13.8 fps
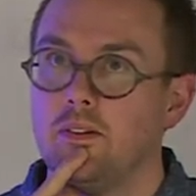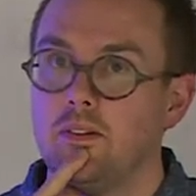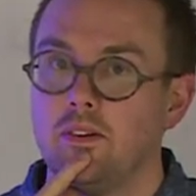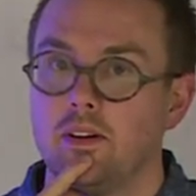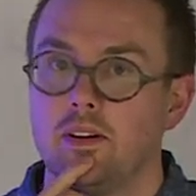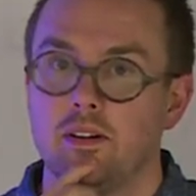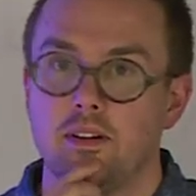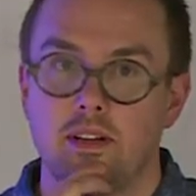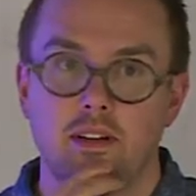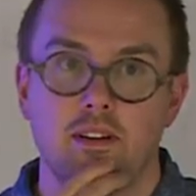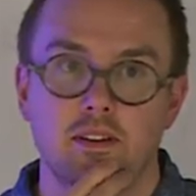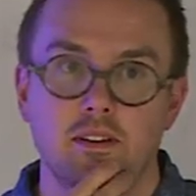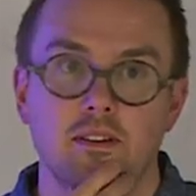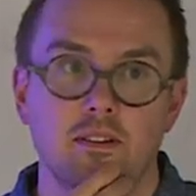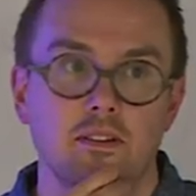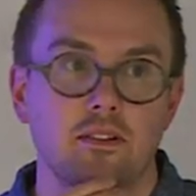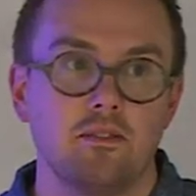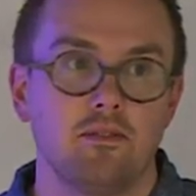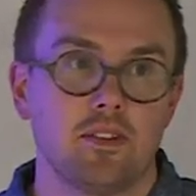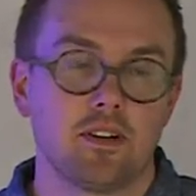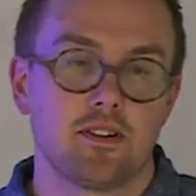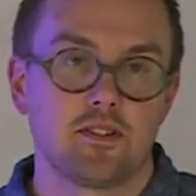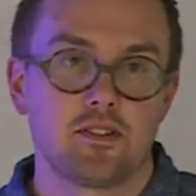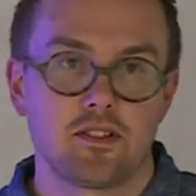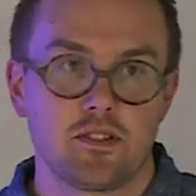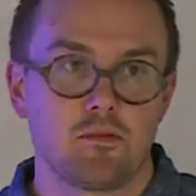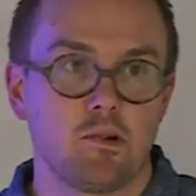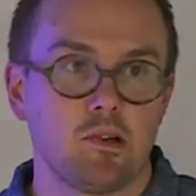There, like, there is
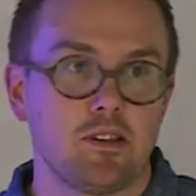a small